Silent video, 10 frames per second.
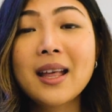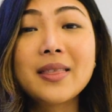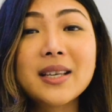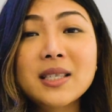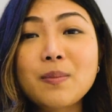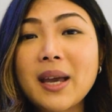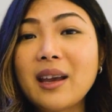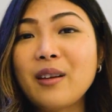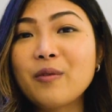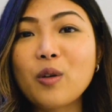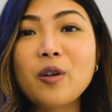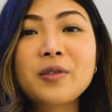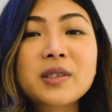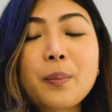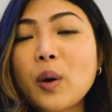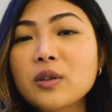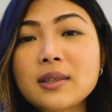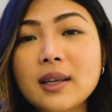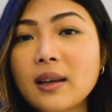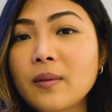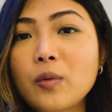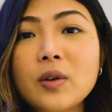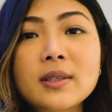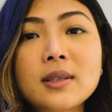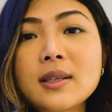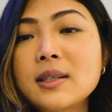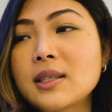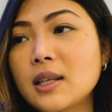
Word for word: This may involve posting invoices,